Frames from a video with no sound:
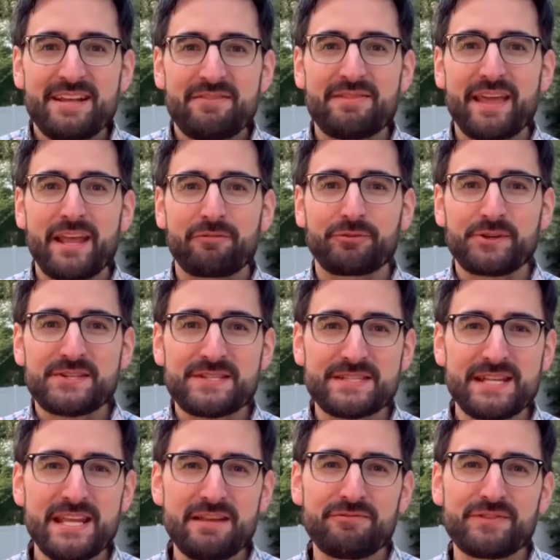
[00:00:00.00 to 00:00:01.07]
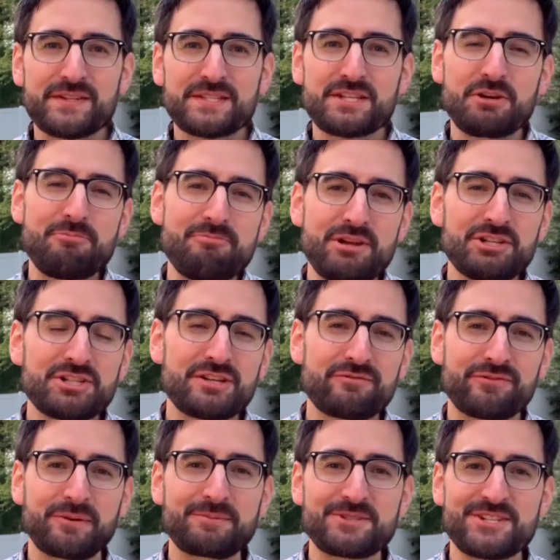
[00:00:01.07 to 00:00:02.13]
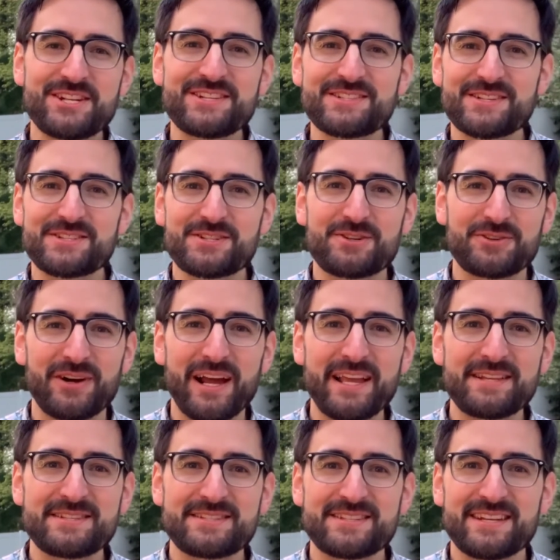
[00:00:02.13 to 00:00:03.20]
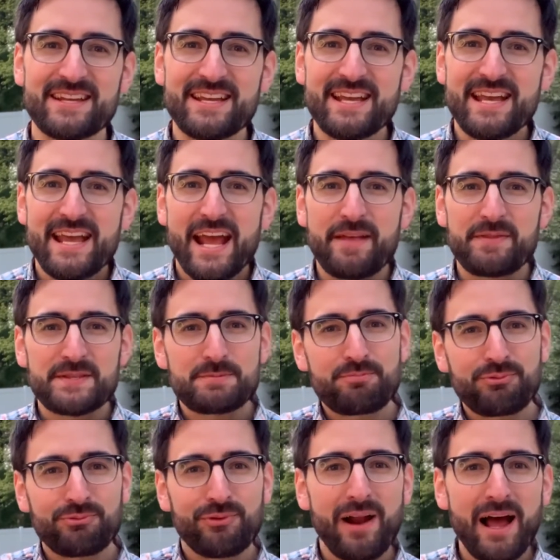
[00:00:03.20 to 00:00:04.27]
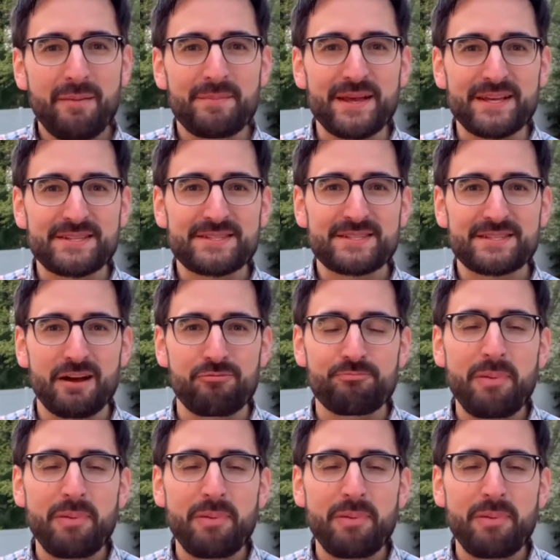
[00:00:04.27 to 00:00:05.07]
They have received this commission from Jesus Christ and this promise of